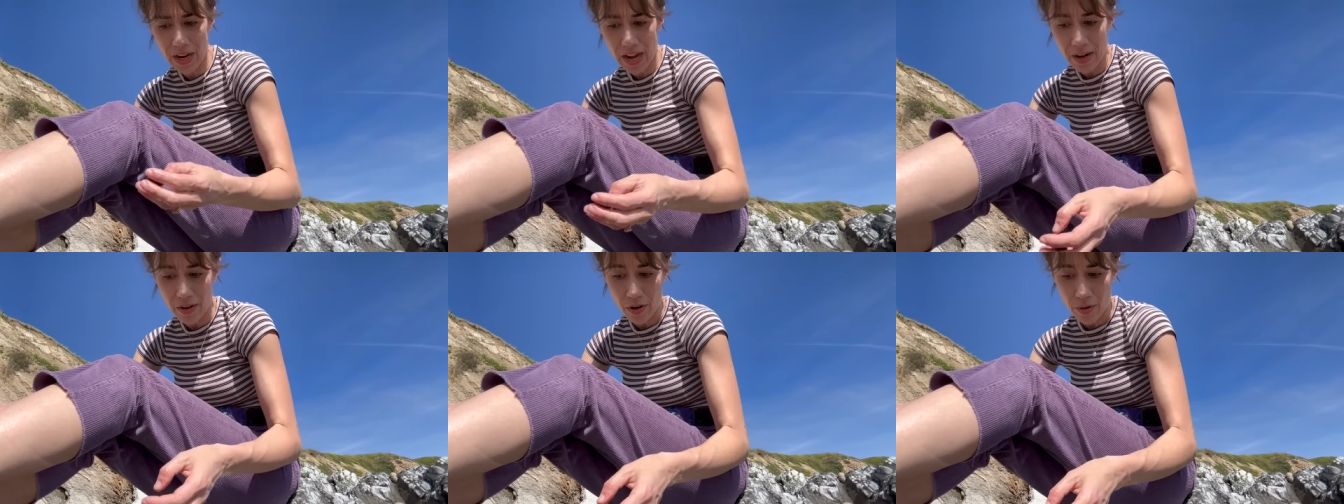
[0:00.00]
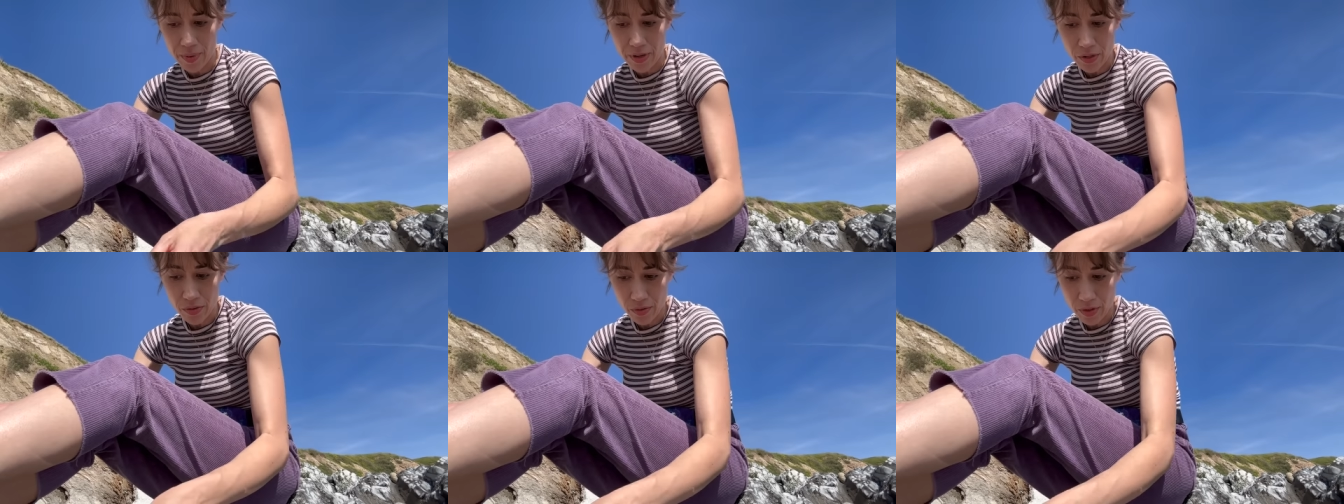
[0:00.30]
I don't know,
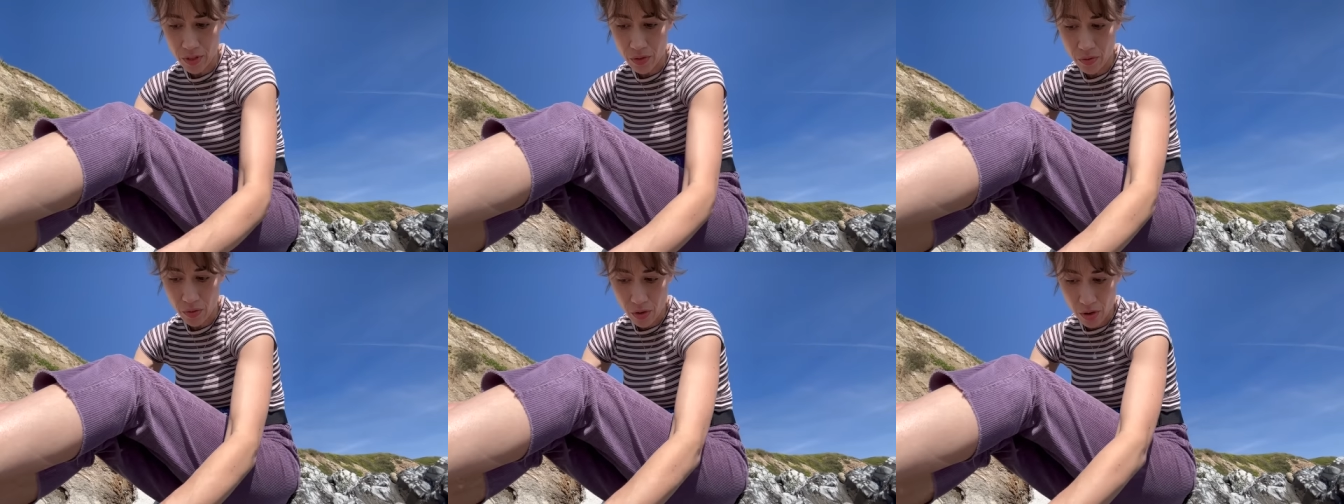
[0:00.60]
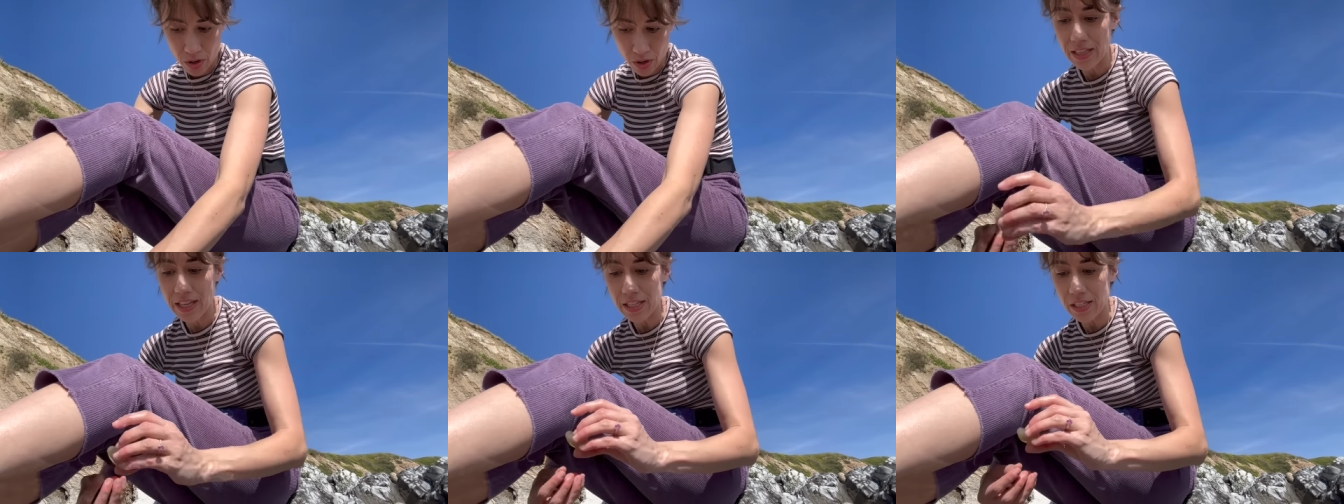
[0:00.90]
but it's really cool.
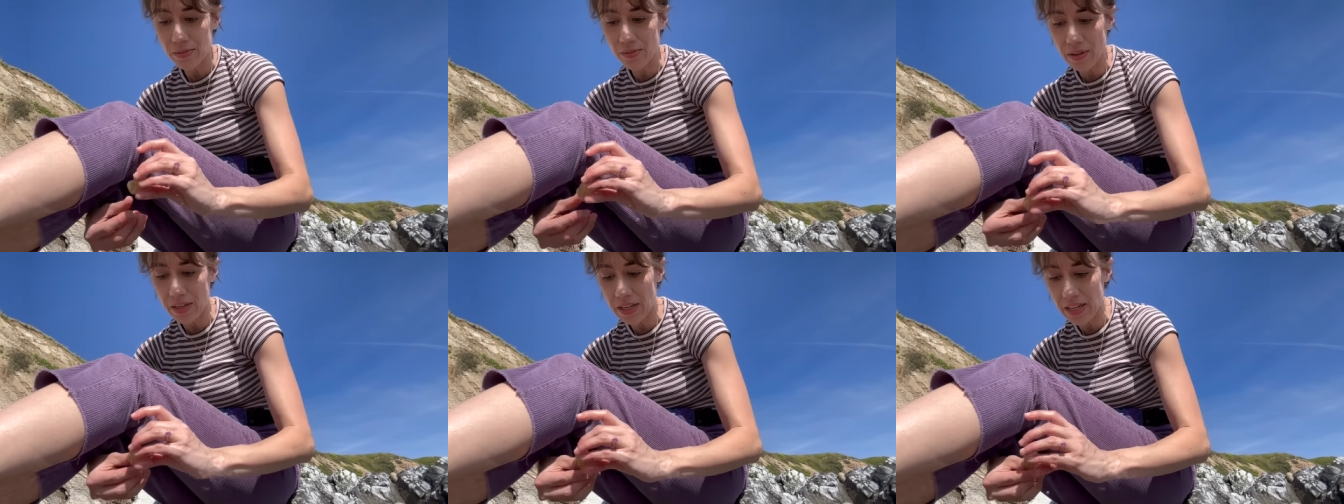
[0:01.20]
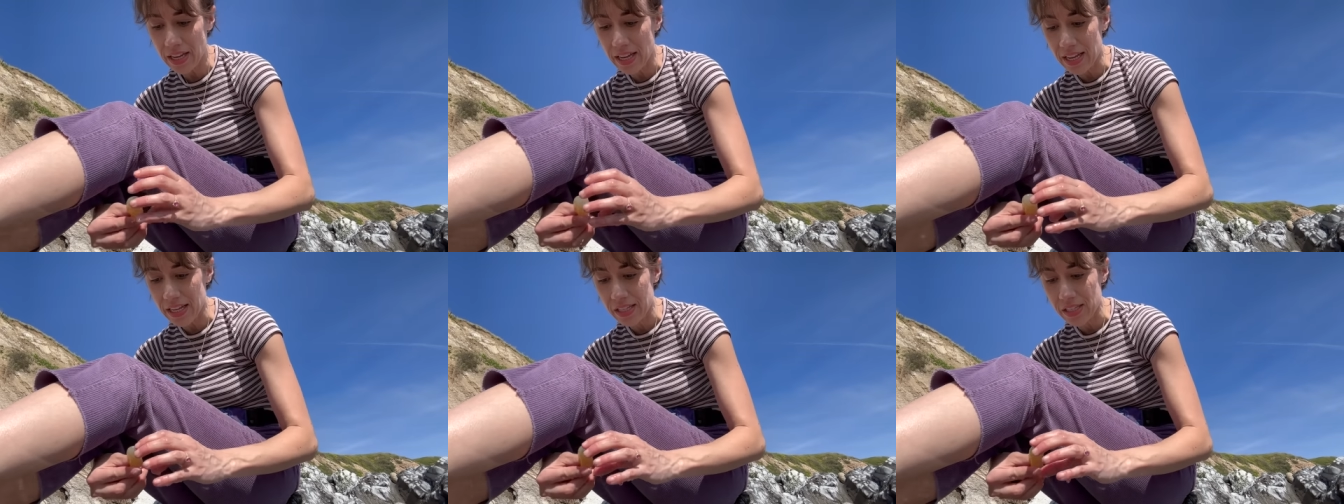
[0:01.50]
This one
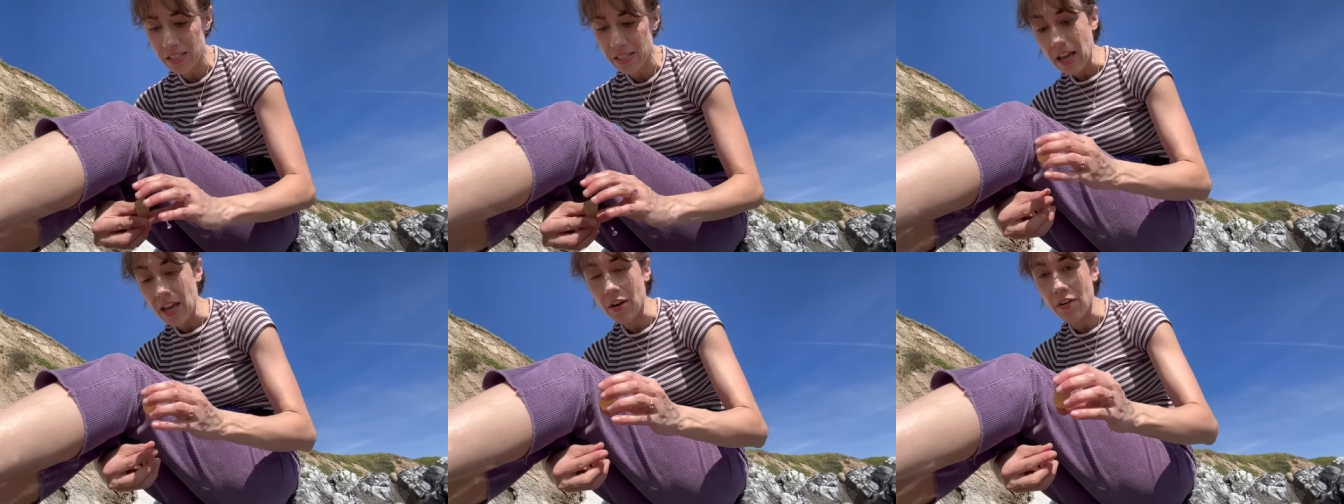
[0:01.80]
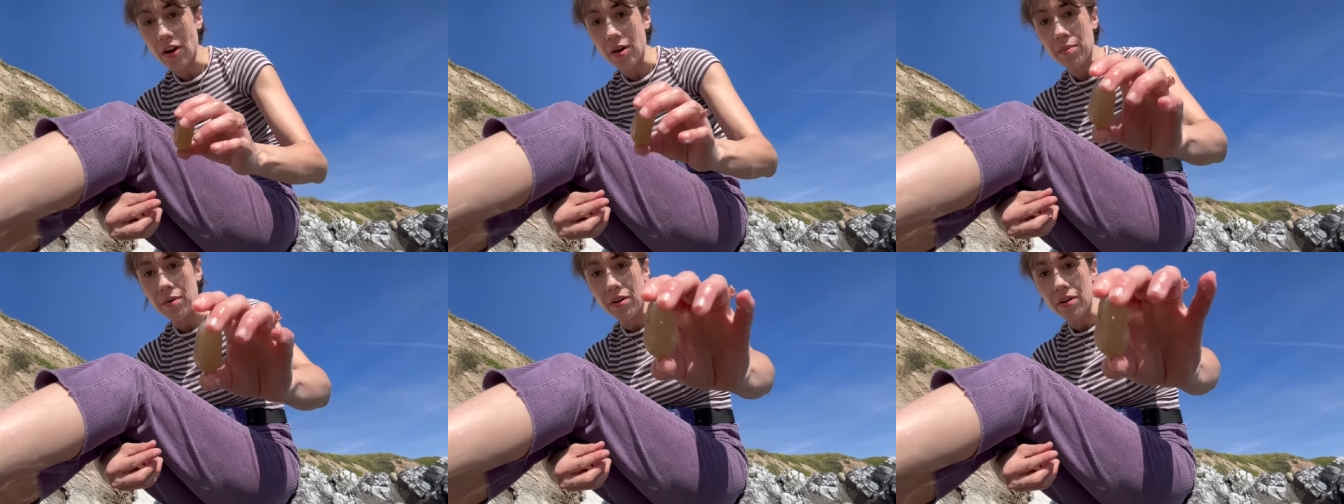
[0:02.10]
is
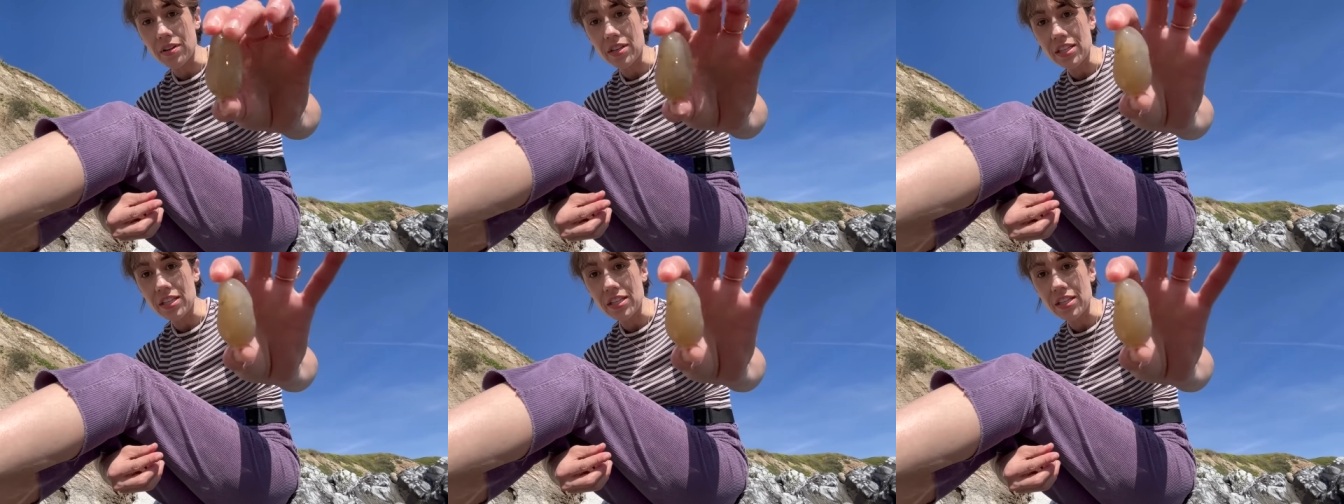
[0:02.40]
incredible.